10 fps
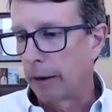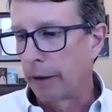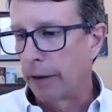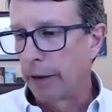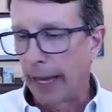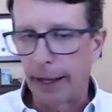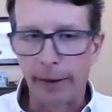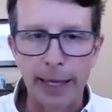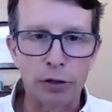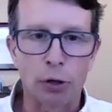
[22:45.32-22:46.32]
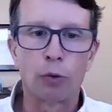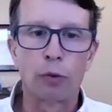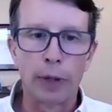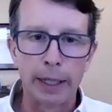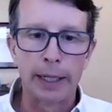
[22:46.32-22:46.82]
That's a
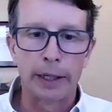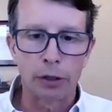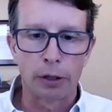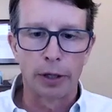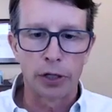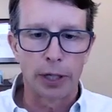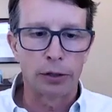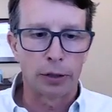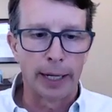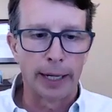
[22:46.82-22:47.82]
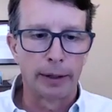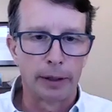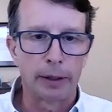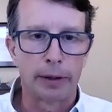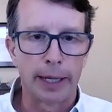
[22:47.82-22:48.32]
really encouraging
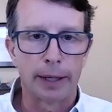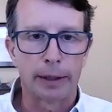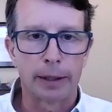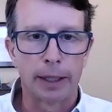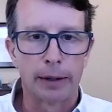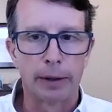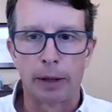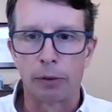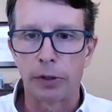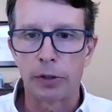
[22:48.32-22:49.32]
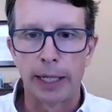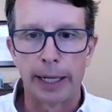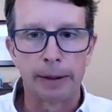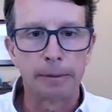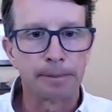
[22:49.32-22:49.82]
trend that we're seeing.